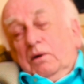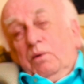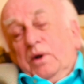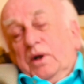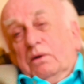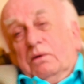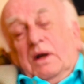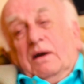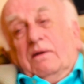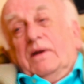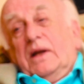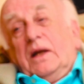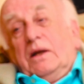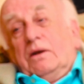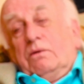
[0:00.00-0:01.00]
We don't have
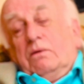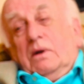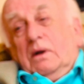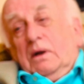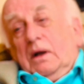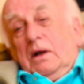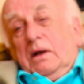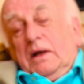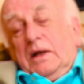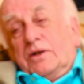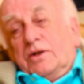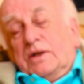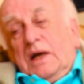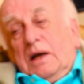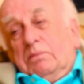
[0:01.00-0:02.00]
any
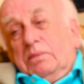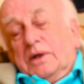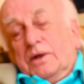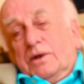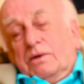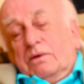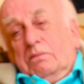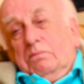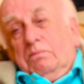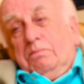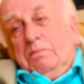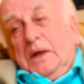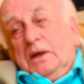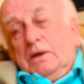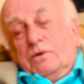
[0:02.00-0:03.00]
established
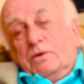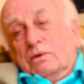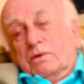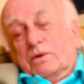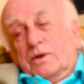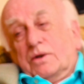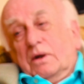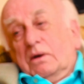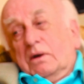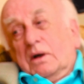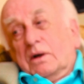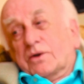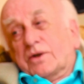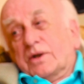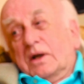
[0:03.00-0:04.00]
big churches on
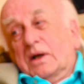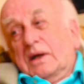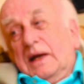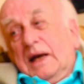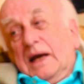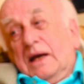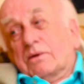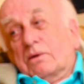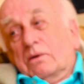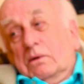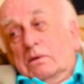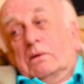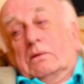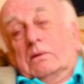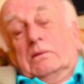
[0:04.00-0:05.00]
our side at
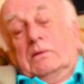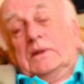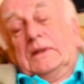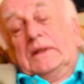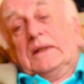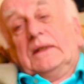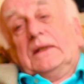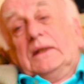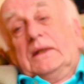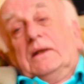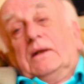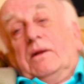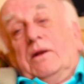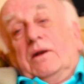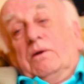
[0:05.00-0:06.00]
all.
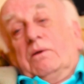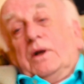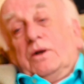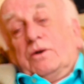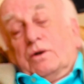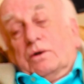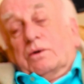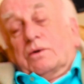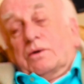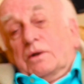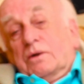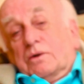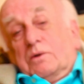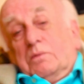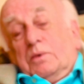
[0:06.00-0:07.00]
The only church
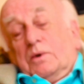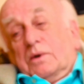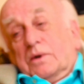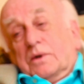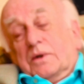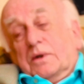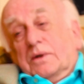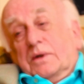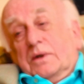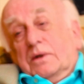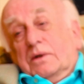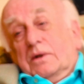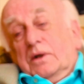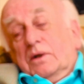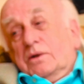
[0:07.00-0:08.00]
that supports us
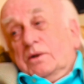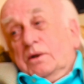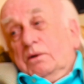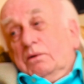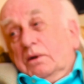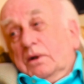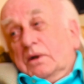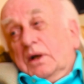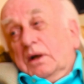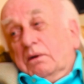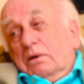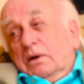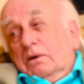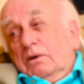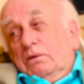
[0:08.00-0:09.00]
is the
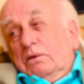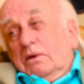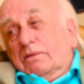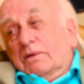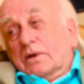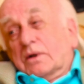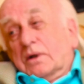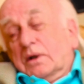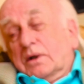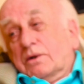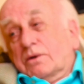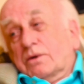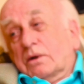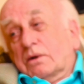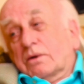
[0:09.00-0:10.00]
Unitarian Universalist
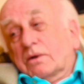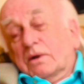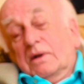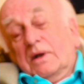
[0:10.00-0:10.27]
Church, and